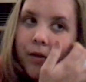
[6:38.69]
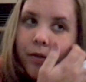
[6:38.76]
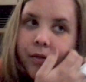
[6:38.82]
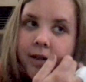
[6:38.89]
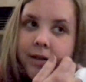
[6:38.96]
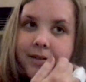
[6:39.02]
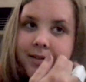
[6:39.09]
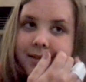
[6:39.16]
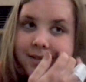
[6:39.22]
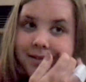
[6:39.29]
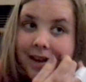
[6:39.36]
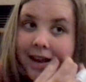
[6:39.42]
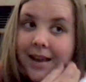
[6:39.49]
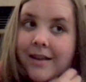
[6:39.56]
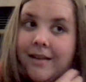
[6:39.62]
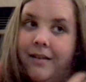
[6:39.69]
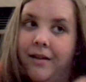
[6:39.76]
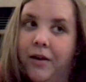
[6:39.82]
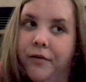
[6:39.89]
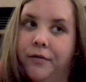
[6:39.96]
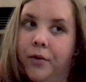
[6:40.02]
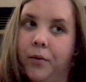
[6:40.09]
This state
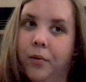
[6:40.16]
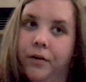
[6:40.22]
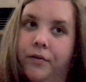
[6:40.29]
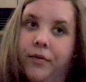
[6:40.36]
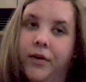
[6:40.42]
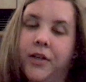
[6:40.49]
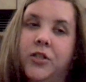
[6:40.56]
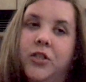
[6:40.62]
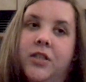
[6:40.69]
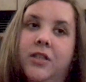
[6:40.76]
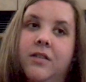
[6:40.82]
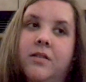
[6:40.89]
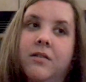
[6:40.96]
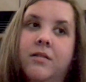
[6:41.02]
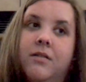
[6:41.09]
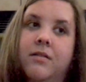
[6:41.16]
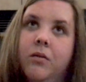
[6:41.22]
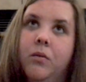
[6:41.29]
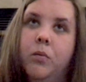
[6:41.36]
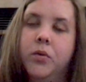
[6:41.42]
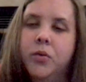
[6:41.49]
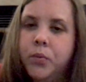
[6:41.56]
of the orphanages
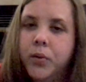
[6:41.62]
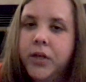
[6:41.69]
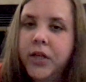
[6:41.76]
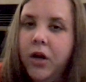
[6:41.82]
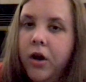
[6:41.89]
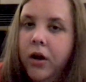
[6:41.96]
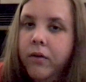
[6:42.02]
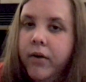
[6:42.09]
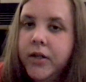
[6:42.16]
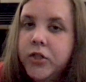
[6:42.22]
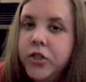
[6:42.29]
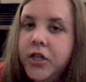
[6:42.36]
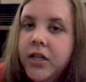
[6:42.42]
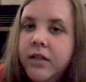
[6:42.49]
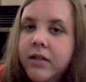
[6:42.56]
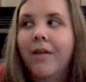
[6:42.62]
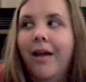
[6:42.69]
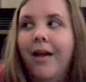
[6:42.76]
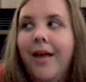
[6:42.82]
was really heart-wrenching.